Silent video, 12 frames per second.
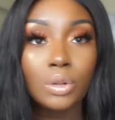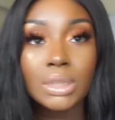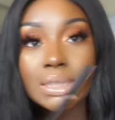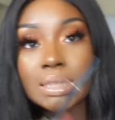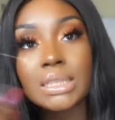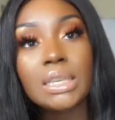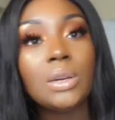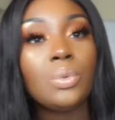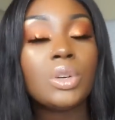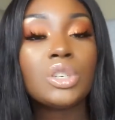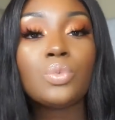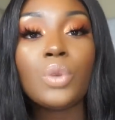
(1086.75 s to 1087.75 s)
Let's see
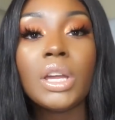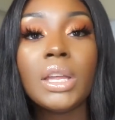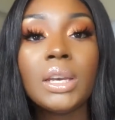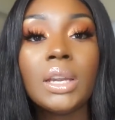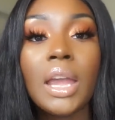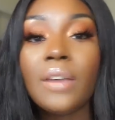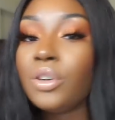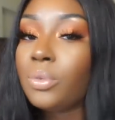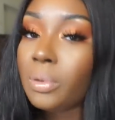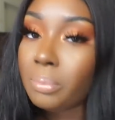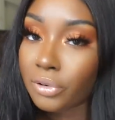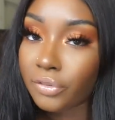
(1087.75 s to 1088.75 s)
which one
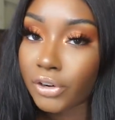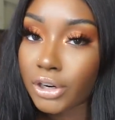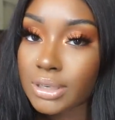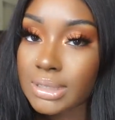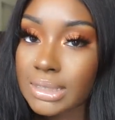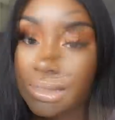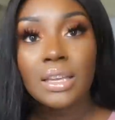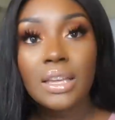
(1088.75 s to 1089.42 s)
everyone prefers.